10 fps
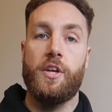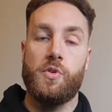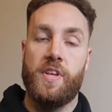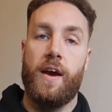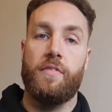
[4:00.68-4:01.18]

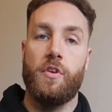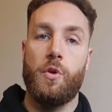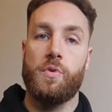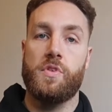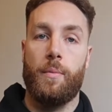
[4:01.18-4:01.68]
used to have to
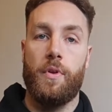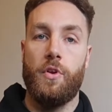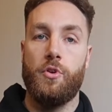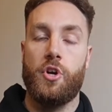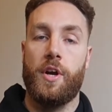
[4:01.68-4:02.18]
do with some of the
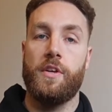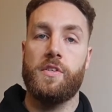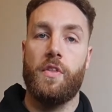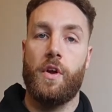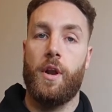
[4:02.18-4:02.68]
new trainers
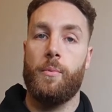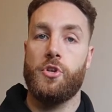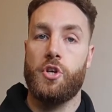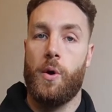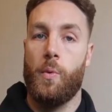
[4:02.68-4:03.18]
in the club
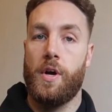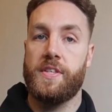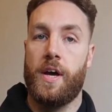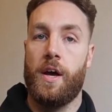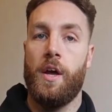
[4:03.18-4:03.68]
which I
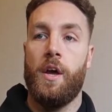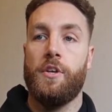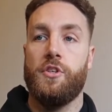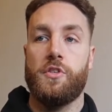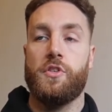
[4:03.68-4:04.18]
worked at,
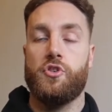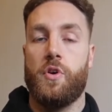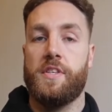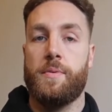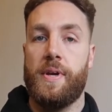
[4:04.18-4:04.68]
just to
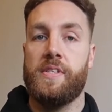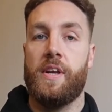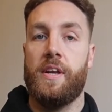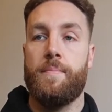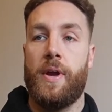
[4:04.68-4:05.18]
try to
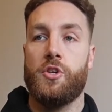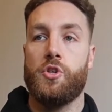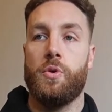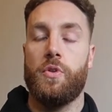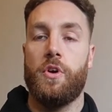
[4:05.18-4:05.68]
basically make
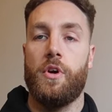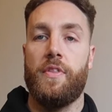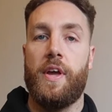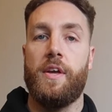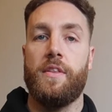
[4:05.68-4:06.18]
sure that
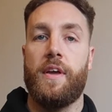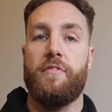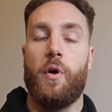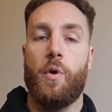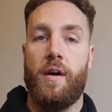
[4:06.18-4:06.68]
they
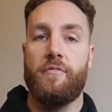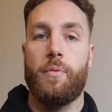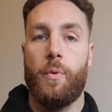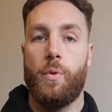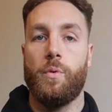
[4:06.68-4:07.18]
felt
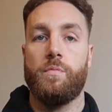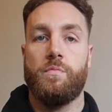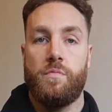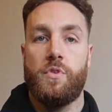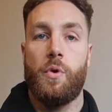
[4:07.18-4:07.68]
comfortable
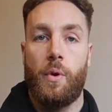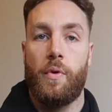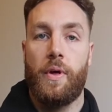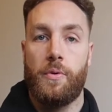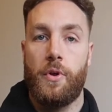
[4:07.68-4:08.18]
doing
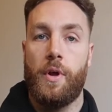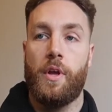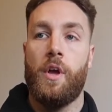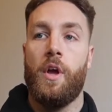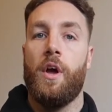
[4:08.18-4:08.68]
what they were
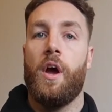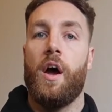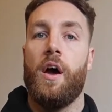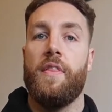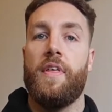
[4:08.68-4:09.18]
doing.
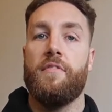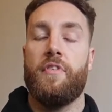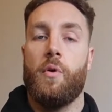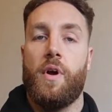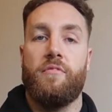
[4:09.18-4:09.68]
They
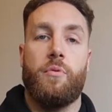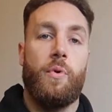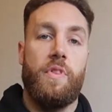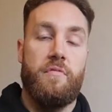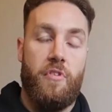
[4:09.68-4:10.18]
felt
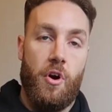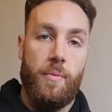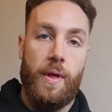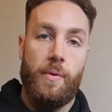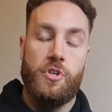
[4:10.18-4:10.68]
comfortable in the
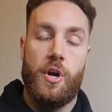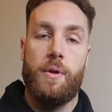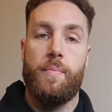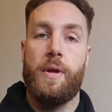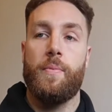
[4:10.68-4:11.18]
environment they were
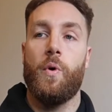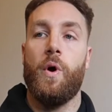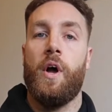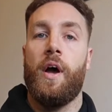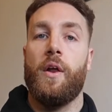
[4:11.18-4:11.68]
training
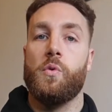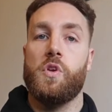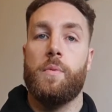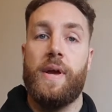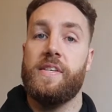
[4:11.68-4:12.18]
people, and
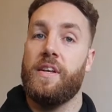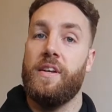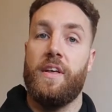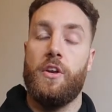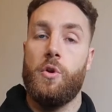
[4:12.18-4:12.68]
also
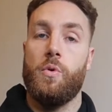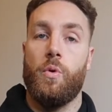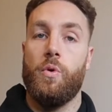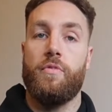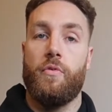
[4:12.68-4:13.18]
basically they knew
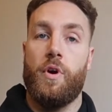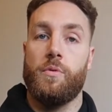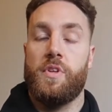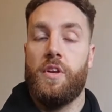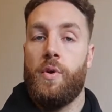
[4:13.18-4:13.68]
all of the
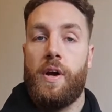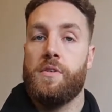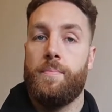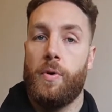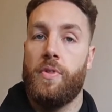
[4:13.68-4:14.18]
ropes. They knew how
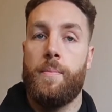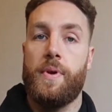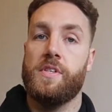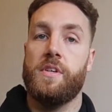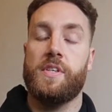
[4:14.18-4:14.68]
to build their
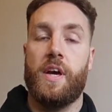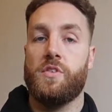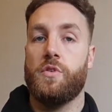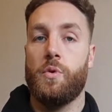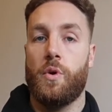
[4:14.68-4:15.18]
business, how
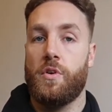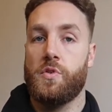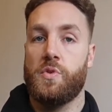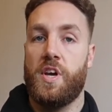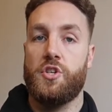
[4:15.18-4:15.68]
to do a
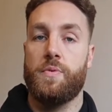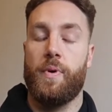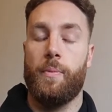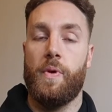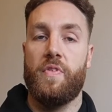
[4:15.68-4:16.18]
consultation
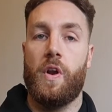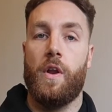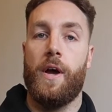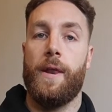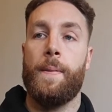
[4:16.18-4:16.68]
probably with a
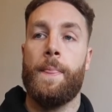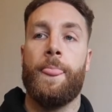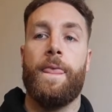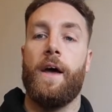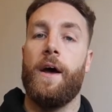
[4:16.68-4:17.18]
client,
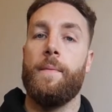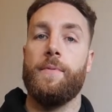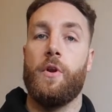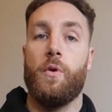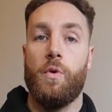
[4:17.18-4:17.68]

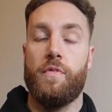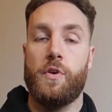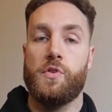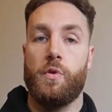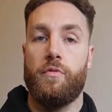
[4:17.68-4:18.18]
all of
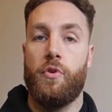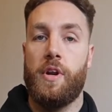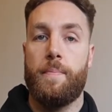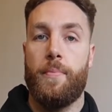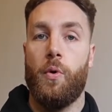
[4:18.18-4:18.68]
those sort of
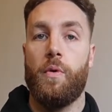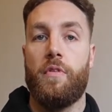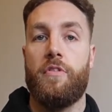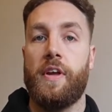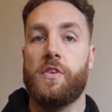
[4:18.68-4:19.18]
really
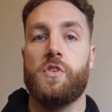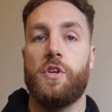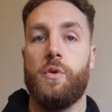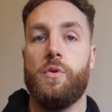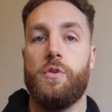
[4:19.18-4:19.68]
important things that
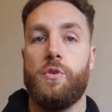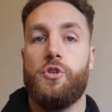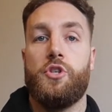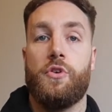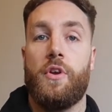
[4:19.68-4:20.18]
you
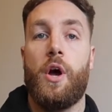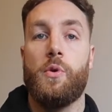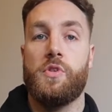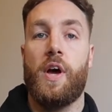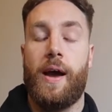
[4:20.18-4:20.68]
should
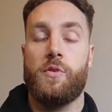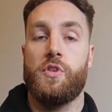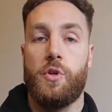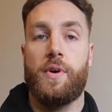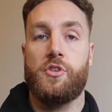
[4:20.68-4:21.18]
know to how to
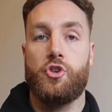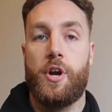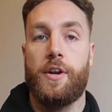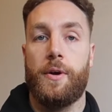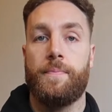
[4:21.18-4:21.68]
do as a
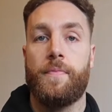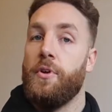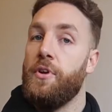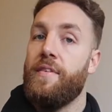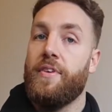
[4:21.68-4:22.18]
trainer,
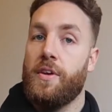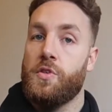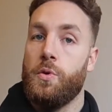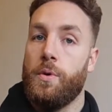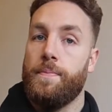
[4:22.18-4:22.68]
but you never get
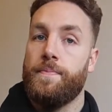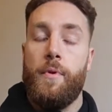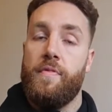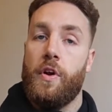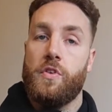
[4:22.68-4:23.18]
taught.
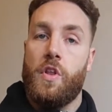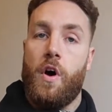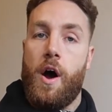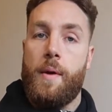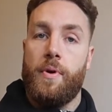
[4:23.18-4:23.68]
Moving on to the
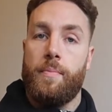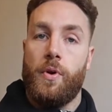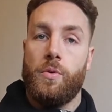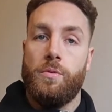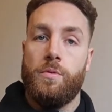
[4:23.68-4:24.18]
hybrid
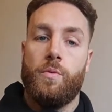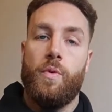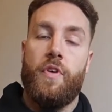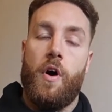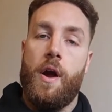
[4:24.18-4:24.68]
model.
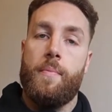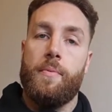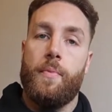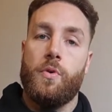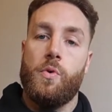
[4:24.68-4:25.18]
With the
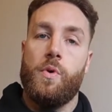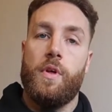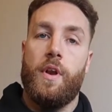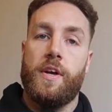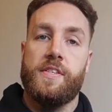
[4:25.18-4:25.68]
hybrid model,
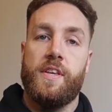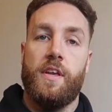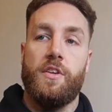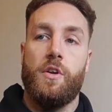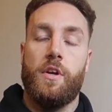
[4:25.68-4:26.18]
like I
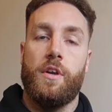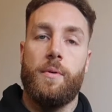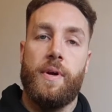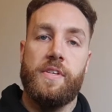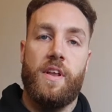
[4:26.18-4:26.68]
said, you're looking
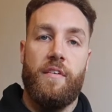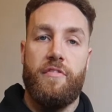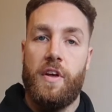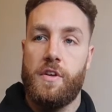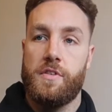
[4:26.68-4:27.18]
at places like
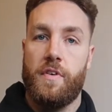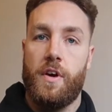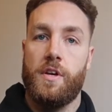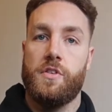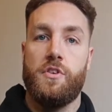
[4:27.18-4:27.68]
Fitness
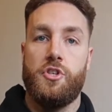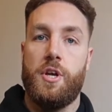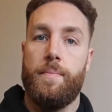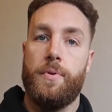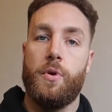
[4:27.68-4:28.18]
First, The
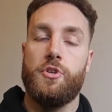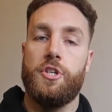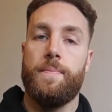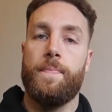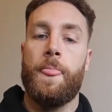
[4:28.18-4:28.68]
Gym, Pure
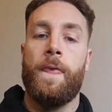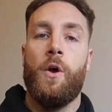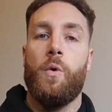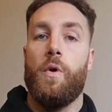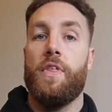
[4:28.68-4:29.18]
Gym.
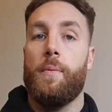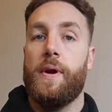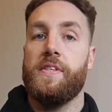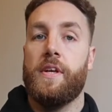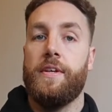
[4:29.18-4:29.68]
What they'll
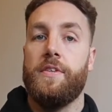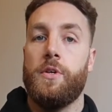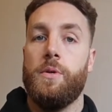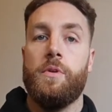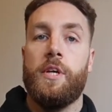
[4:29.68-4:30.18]
basically
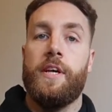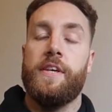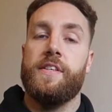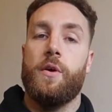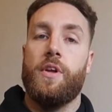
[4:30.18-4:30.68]
do
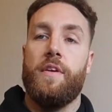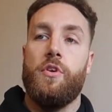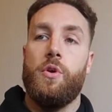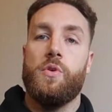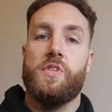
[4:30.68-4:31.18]
is they'll give
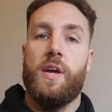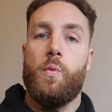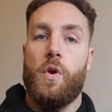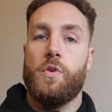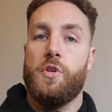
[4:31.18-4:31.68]
you, say,
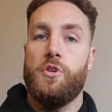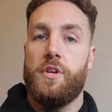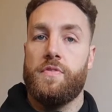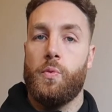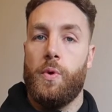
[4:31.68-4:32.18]
1 or 2
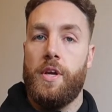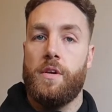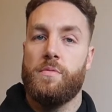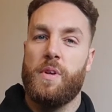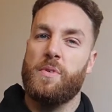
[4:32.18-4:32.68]
shifts a week,
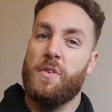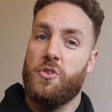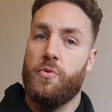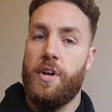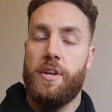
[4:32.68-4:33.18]
sometimes
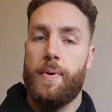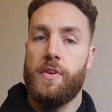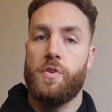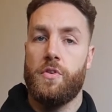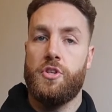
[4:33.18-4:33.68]
3,
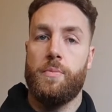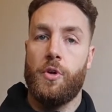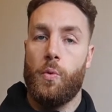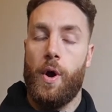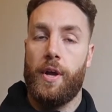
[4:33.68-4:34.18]
depends on the gym that
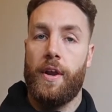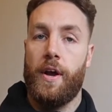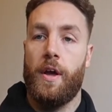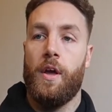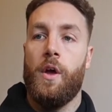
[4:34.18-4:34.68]
you're working at,